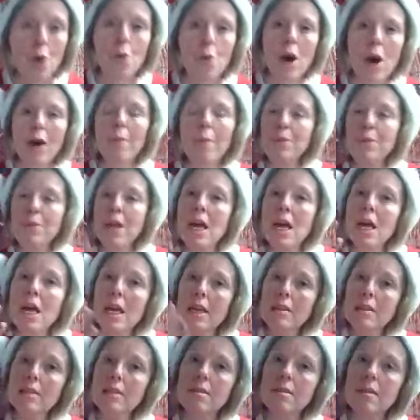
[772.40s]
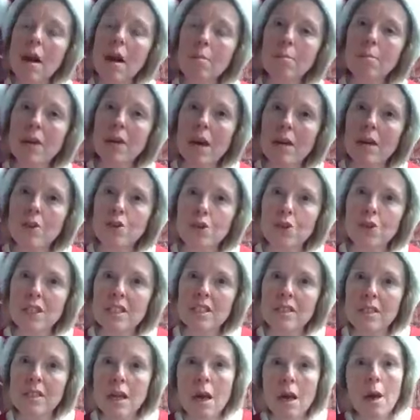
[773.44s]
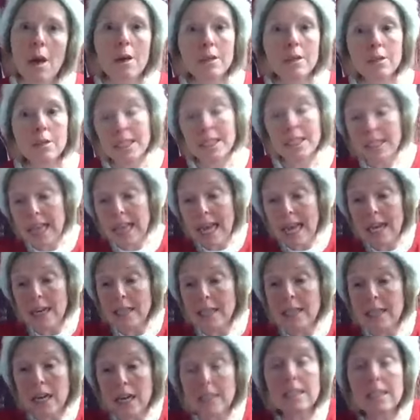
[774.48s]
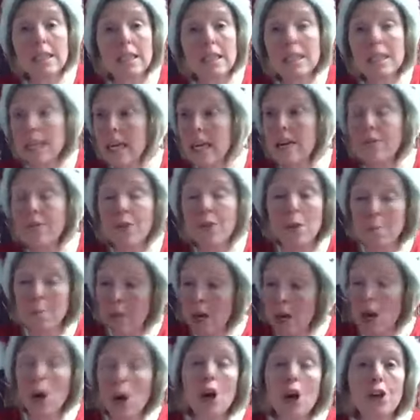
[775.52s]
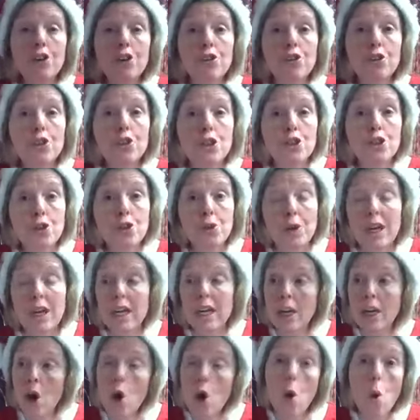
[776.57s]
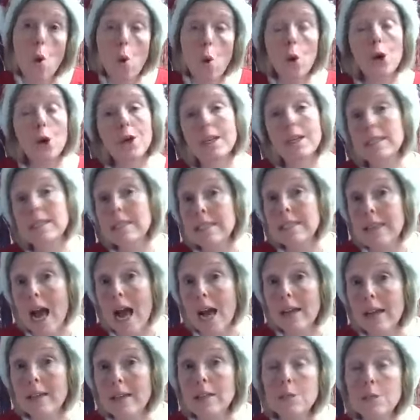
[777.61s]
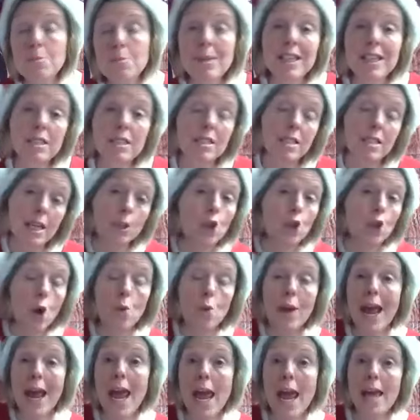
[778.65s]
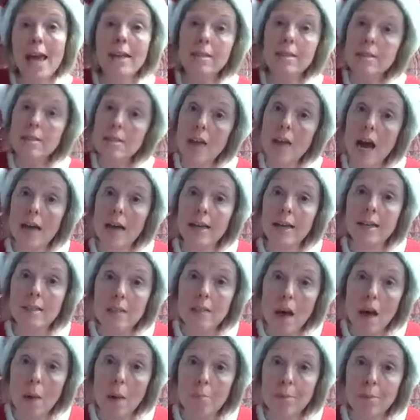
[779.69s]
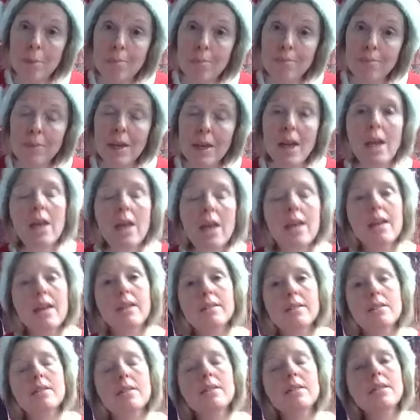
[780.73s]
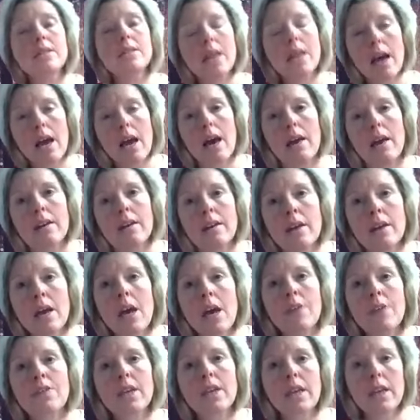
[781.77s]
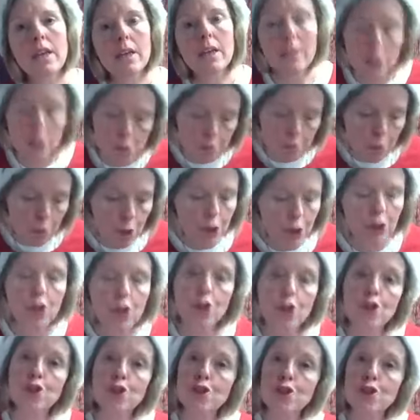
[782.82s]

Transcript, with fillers: Well, in some countries, Santa doesn't leave them under the tree or in stockings because they don't hang stockings up. Instead, the kids put their